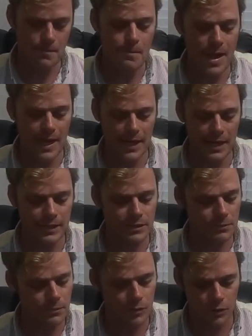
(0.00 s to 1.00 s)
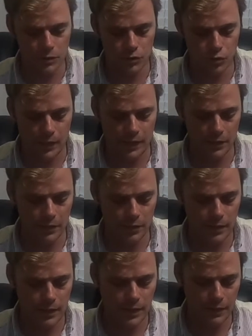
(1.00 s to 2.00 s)
mechanism or trigger,
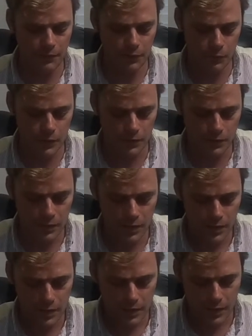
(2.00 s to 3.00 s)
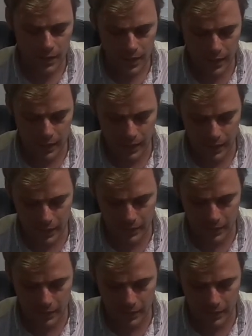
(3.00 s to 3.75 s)
if you will. And